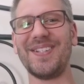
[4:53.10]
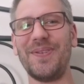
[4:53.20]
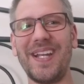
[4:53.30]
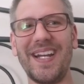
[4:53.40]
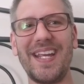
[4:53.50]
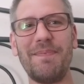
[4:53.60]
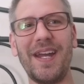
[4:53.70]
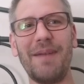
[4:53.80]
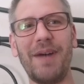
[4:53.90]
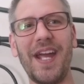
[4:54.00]
so we got to
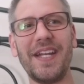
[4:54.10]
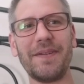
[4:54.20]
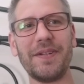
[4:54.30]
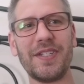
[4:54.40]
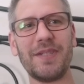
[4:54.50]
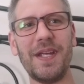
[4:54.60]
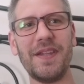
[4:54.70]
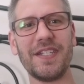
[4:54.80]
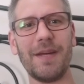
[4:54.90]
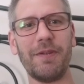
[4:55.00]
keep that in mind. I'm going to
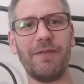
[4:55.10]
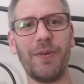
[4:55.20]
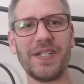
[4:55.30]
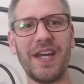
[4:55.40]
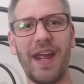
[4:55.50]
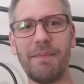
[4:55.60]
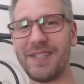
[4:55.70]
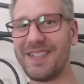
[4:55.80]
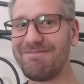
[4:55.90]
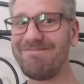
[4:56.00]
speed this up to
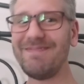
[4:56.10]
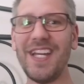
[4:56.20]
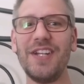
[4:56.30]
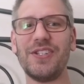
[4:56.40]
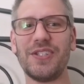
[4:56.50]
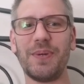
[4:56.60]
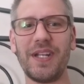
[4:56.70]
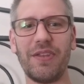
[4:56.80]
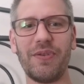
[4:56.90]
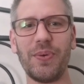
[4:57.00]
4x just so
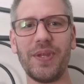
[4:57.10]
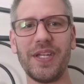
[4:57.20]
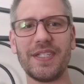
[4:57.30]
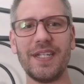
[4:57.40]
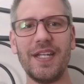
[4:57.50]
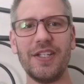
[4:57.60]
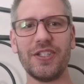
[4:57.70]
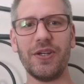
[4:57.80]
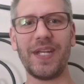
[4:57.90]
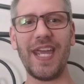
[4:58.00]
we can get through this.
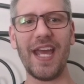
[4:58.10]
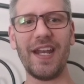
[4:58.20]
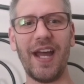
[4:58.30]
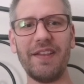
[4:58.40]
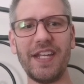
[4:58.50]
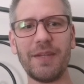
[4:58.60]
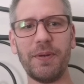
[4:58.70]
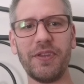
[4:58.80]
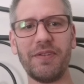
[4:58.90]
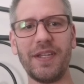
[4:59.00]
So again, I like to
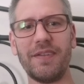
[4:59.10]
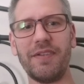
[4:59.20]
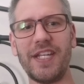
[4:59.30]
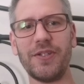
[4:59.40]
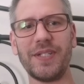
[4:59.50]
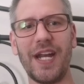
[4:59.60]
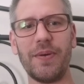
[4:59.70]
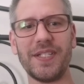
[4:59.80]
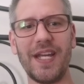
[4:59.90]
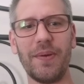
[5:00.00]
put the laser
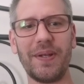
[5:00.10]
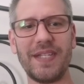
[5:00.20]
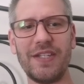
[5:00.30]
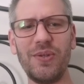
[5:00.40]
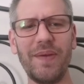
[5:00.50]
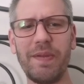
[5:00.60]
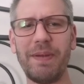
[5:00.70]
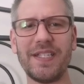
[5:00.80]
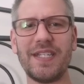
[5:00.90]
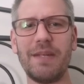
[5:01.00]
towers down because they do have the
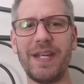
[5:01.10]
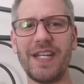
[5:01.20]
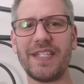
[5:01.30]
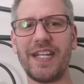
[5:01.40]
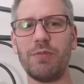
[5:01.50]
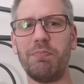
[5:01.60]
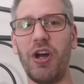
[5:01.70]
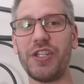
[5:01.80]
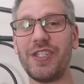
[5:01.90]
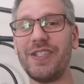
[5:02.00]
best DPS against
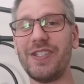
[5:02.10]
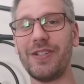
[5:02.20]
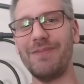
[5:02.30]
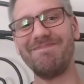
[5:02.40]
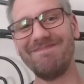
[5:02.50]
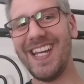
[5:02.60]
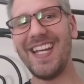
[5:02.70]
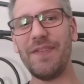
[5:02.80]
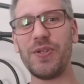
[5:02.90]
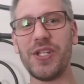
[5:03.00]
bosses. So
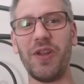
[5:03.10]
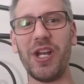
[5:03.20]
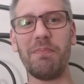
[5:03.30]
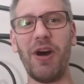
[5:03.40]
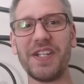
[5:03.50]
if there's a lot of